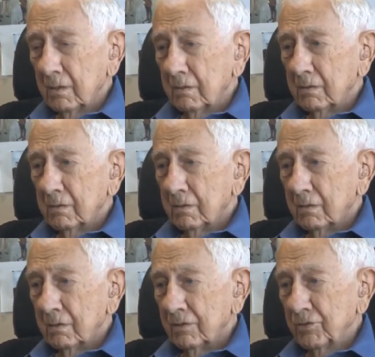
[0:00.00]
Uh,
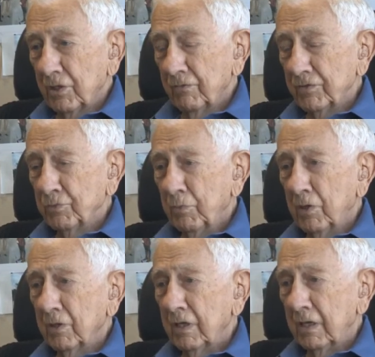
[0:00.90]
sort of a
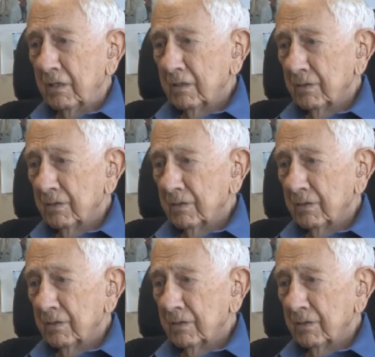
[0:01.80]
smaller guy.